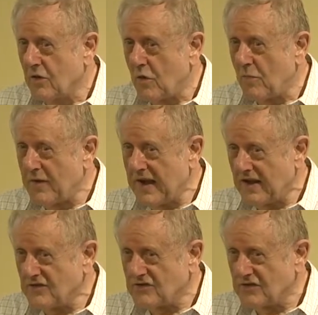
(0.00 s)

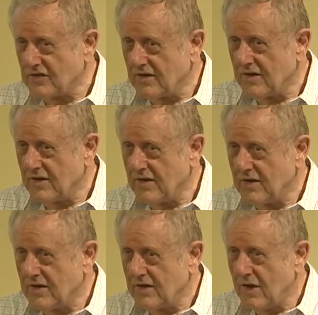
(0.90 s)
comprehension
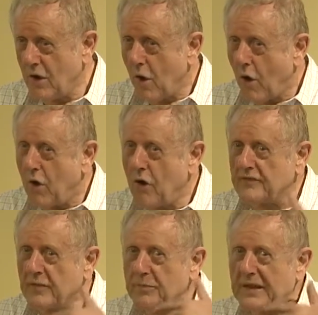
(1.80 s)

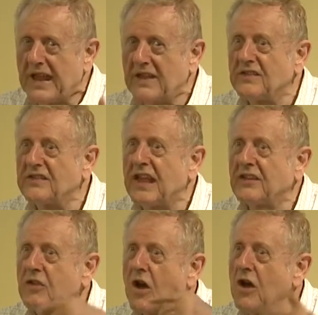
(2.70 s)
of the plans
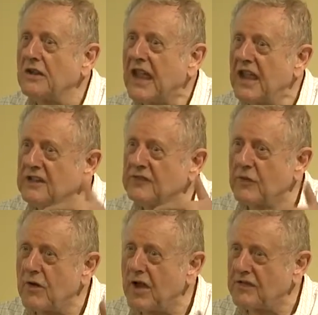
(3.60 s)
that God has
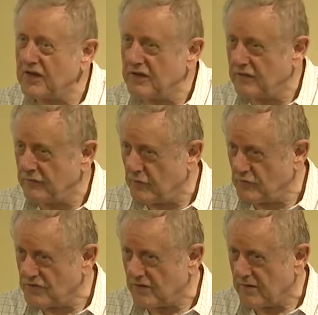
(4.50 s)
for us in the
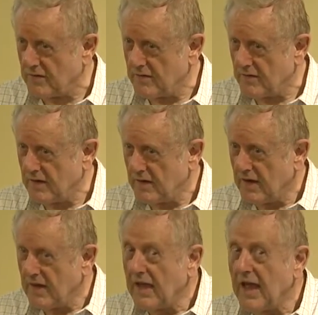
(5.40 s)
future.
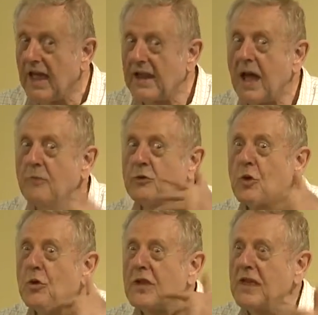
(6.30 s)
And I'm
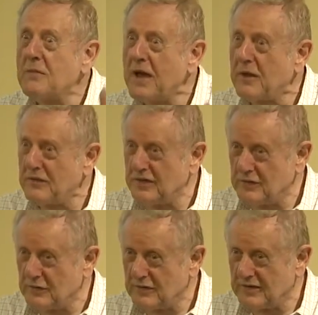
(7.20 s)
talking about
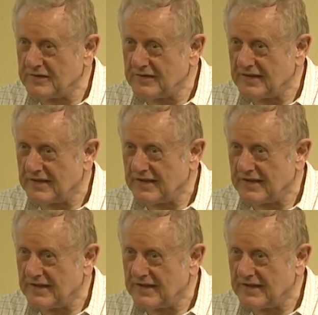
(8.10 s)
eternity